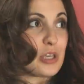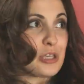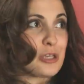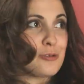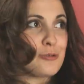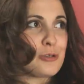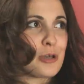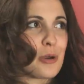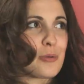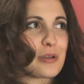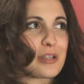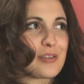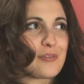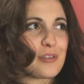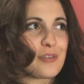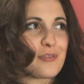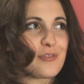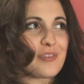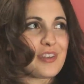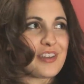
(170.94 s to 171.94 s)
you don't
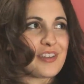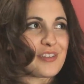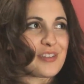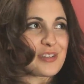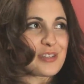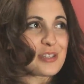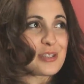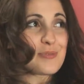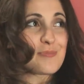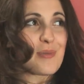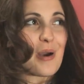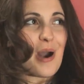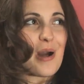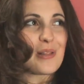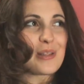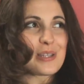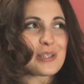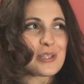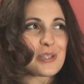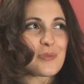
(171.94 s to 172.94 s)
even feel the
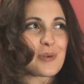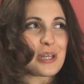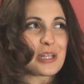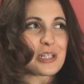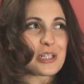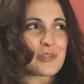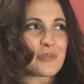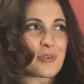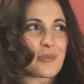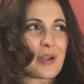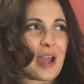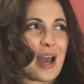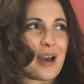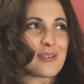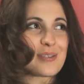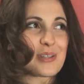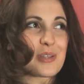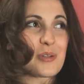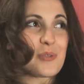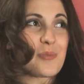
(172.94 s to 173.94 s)
smallest twinge of
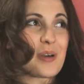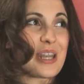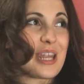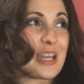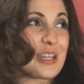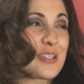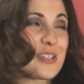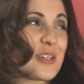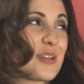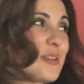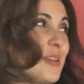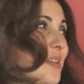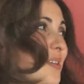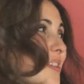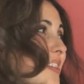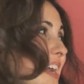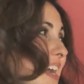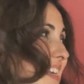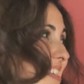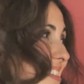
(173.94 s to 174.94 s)
arousal when I show you
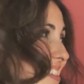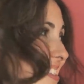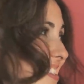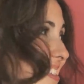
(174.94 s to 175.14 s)
this.